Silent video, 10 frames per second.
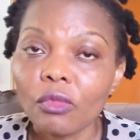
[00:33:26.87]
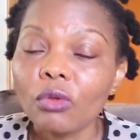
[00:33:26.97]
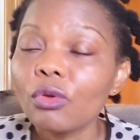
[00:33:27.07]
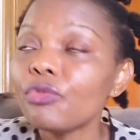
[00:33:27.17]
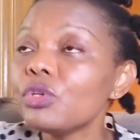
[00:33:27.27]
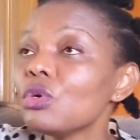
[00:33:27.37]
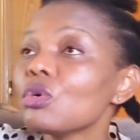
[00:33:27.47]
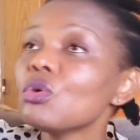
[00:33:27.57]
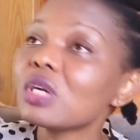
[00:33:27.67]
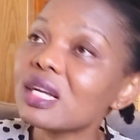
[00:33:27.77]
Your video
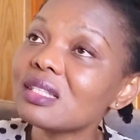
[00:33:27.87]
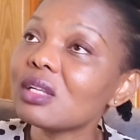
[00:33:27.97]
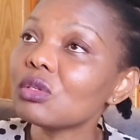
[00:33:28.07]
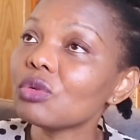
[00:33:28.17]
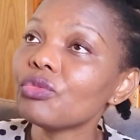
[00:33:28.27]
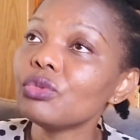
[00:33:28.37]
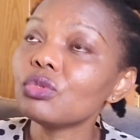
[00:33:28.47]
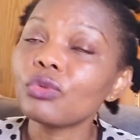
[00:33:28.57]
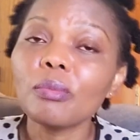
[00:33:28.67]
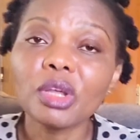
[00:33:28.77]
gets a lot of views
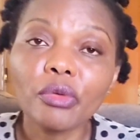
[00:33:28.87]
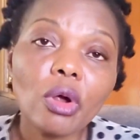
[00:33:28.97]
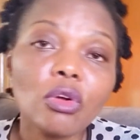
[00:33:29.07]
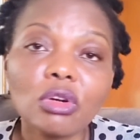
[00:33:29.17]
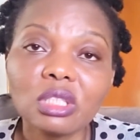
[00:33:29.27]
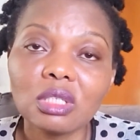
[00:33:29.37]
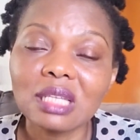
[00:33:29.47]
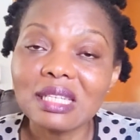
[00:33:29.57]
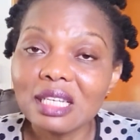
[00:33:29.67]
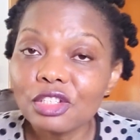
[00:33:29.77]
from the wrong audience,
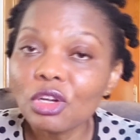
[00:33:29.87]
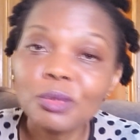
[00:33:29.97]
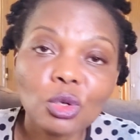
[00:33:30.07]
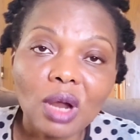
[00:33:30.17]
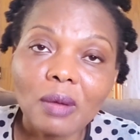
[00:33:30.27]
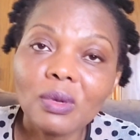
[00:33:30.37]
and they subscribe.